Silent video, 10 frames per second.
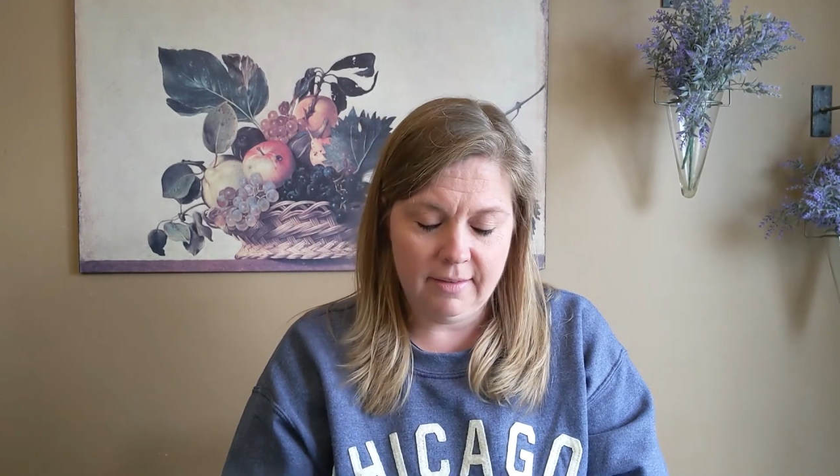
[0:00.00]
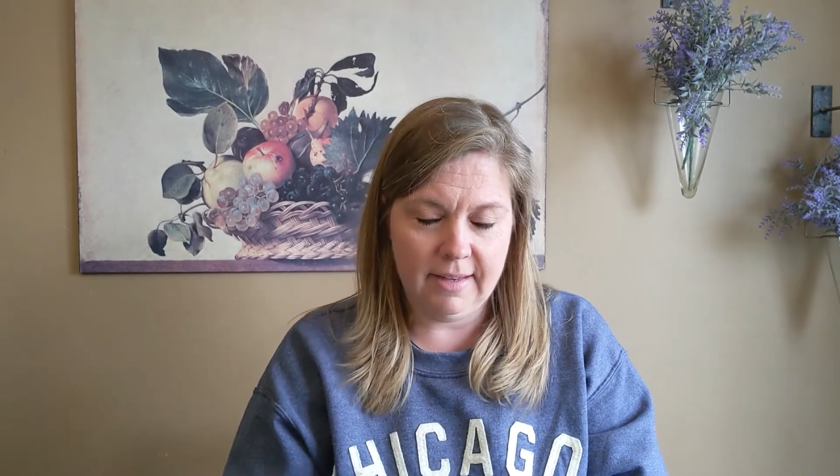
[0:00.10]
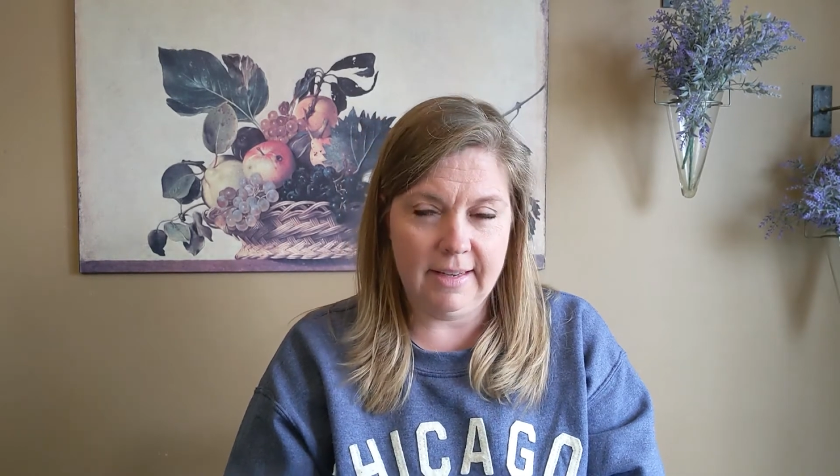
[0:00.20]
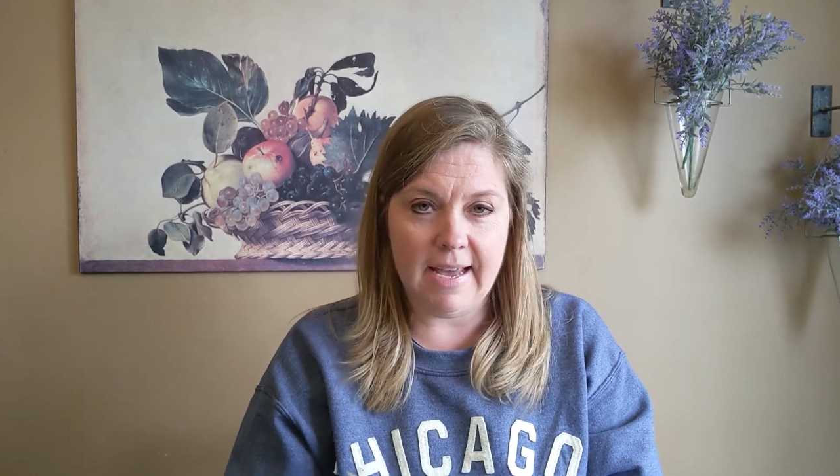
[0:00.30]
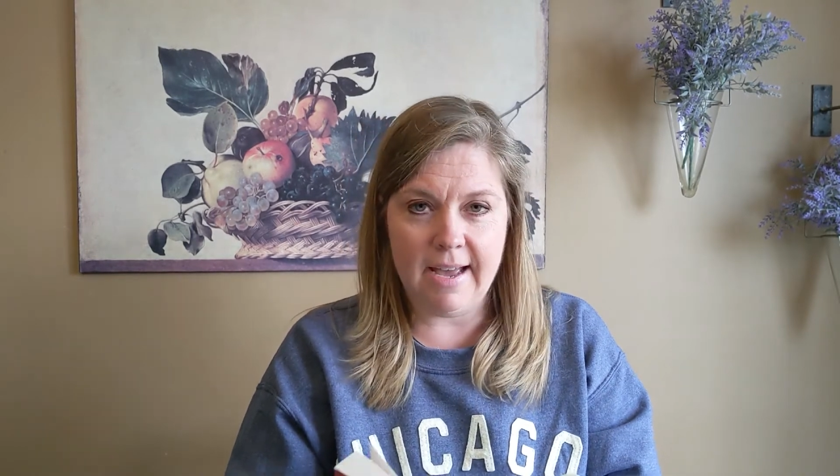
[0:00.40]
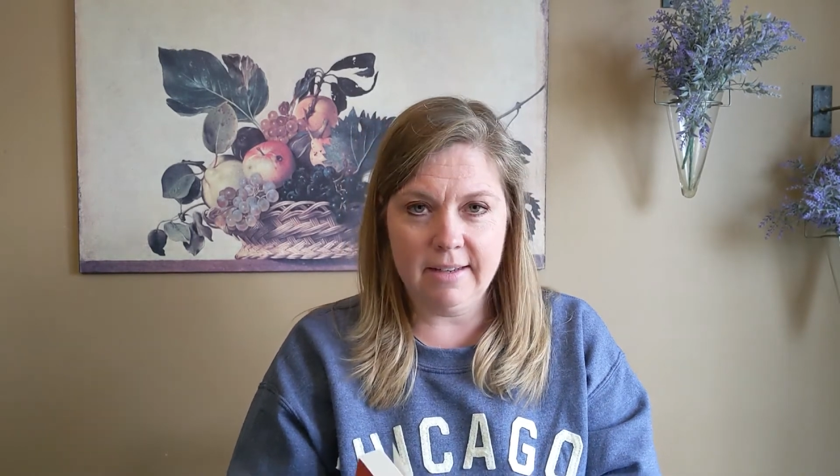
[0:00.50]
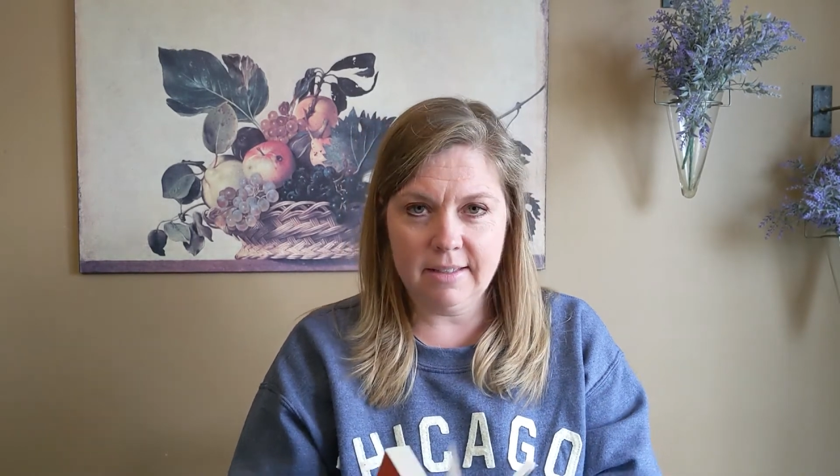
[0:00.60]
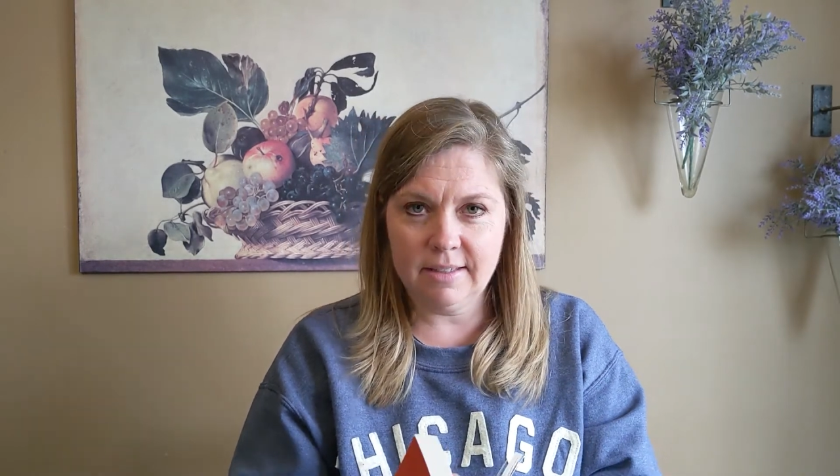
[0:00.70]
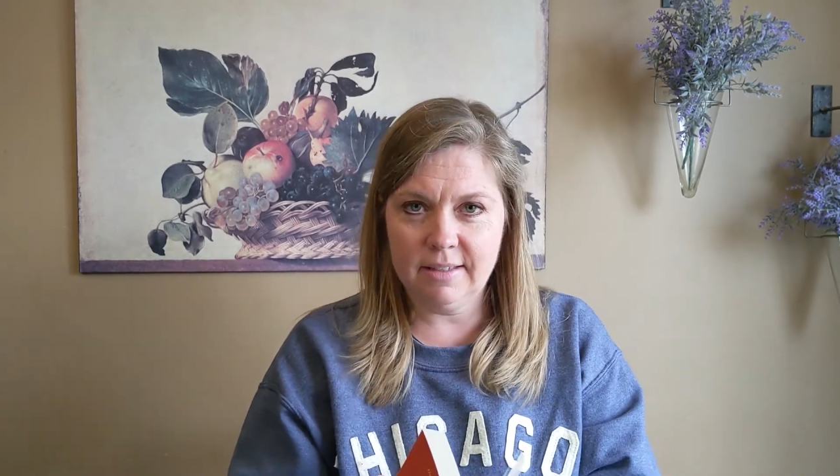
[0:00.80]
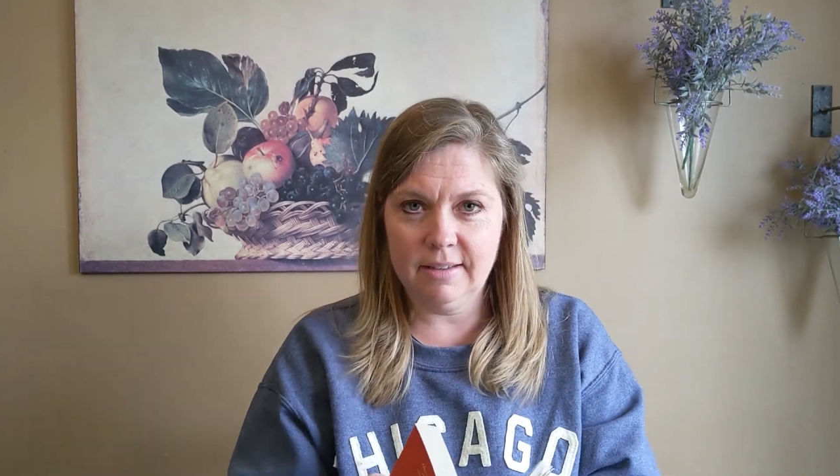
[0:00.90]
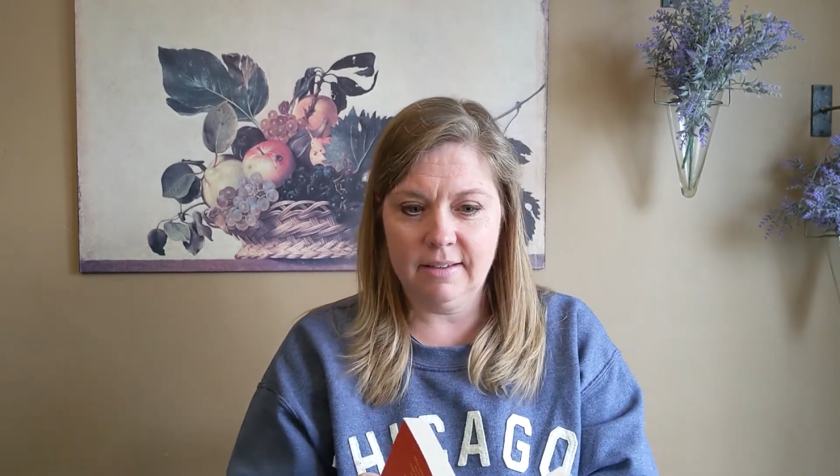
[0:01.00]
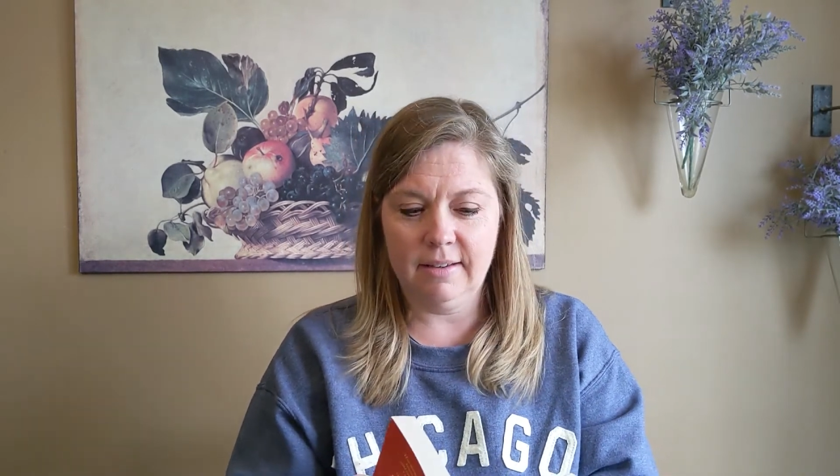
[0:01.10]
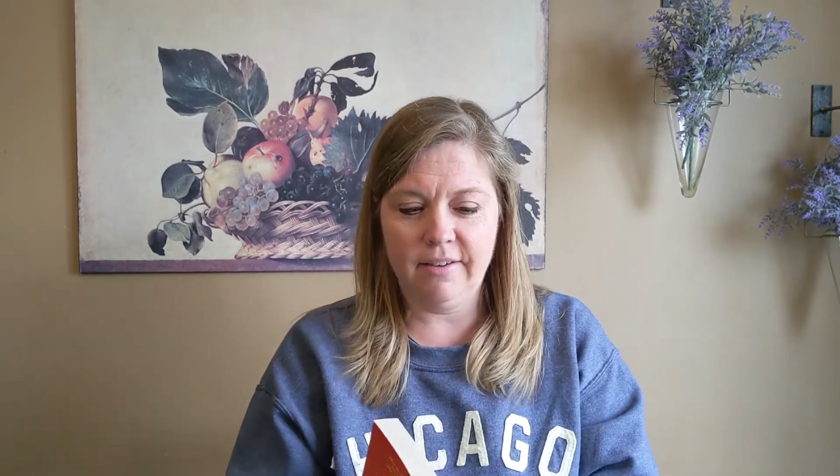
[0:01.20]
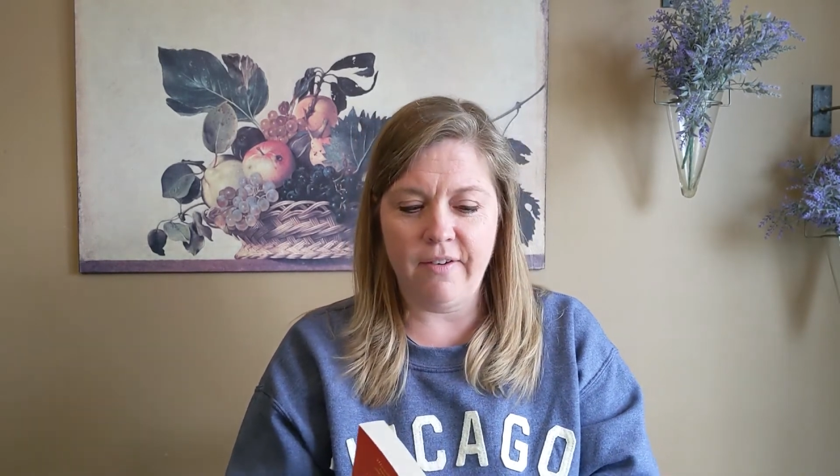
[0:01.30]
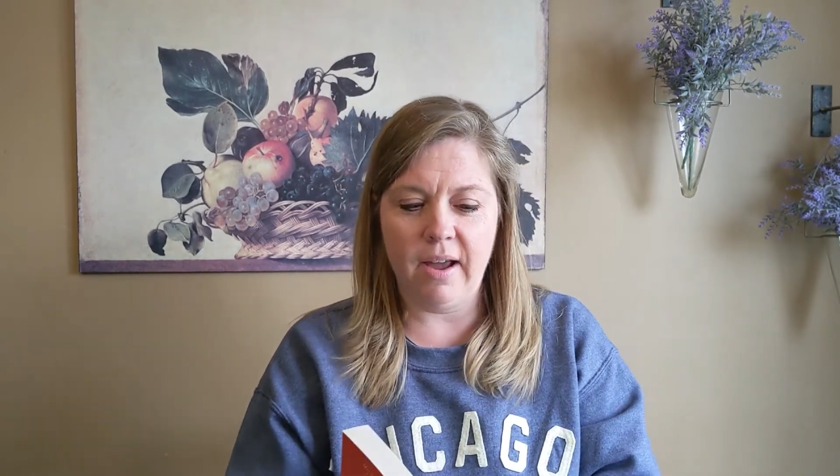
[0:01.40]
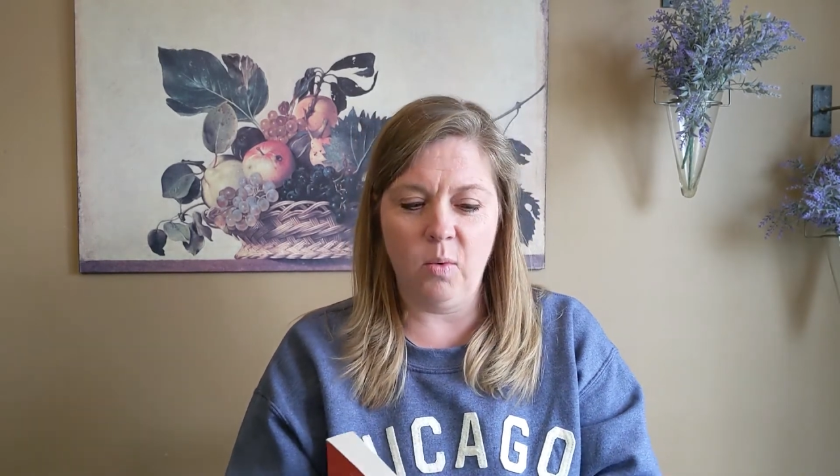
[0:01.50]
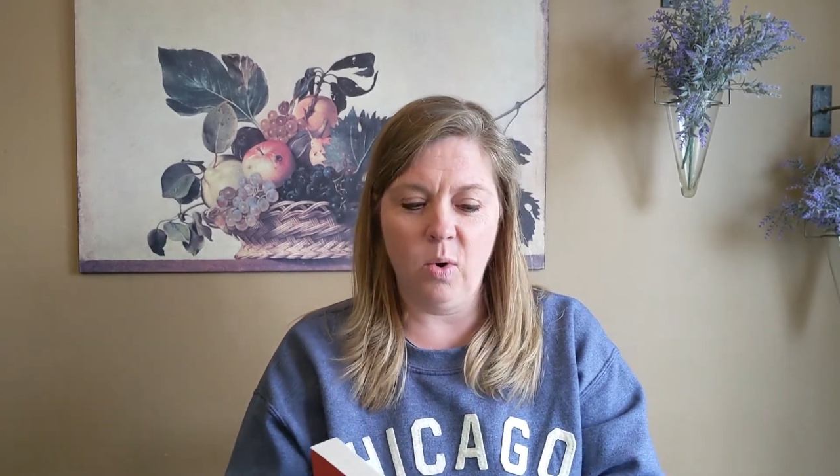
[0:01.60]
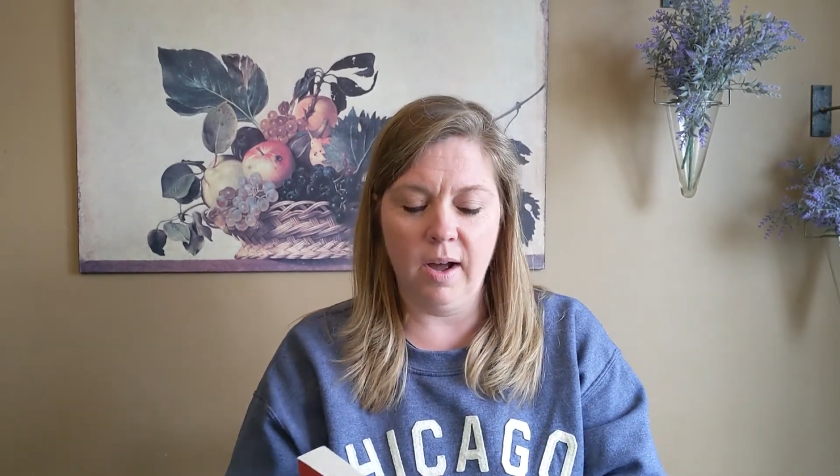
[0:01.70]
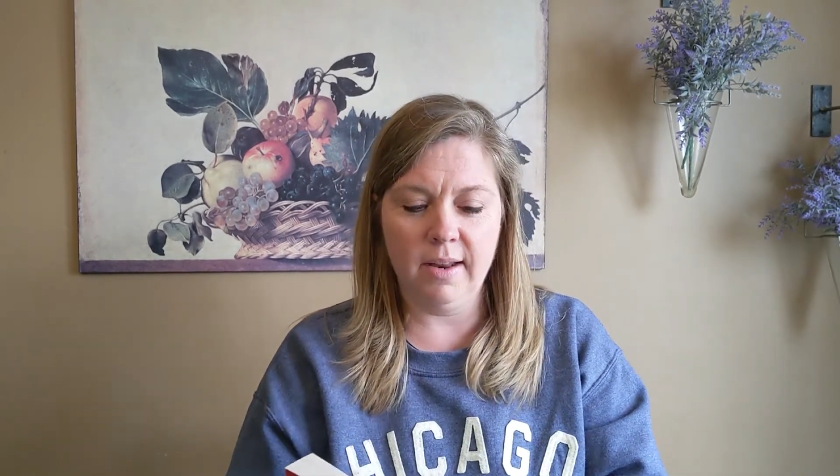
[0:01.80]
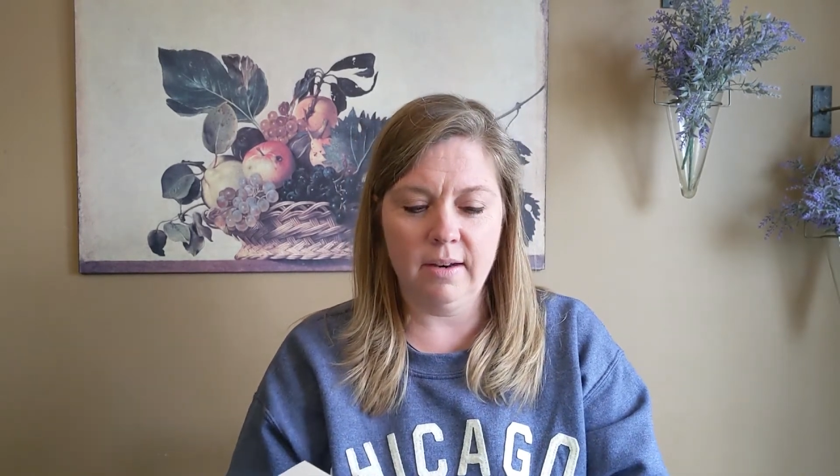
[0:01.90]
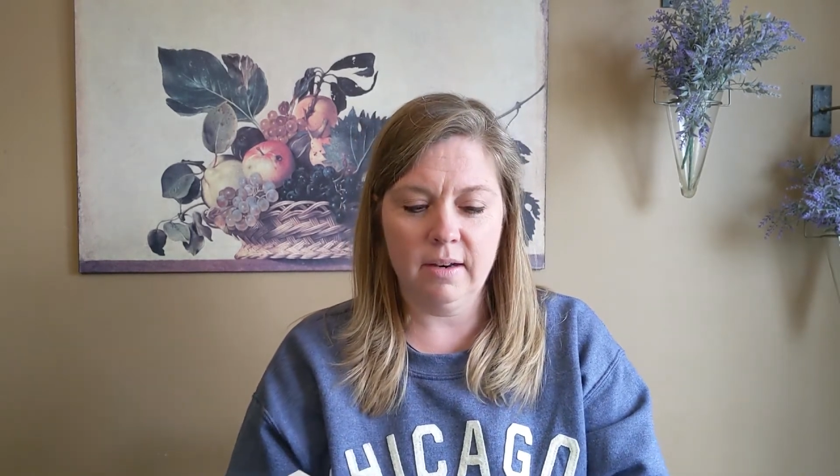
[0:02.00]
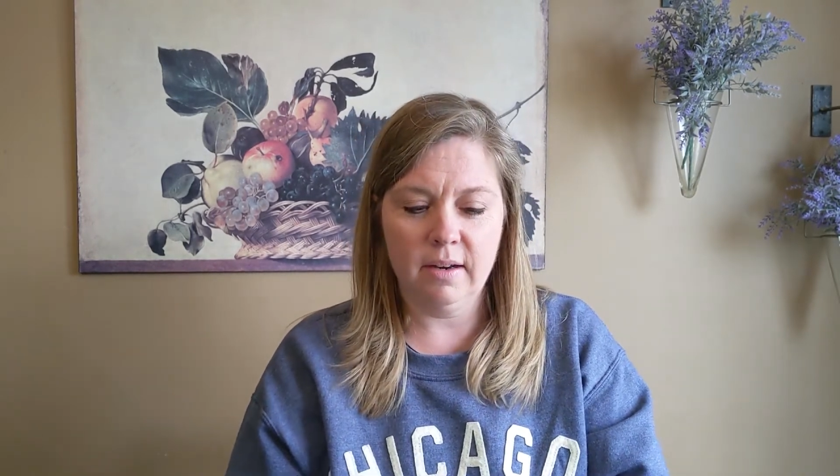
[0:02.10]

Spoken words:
"Yes, if I want."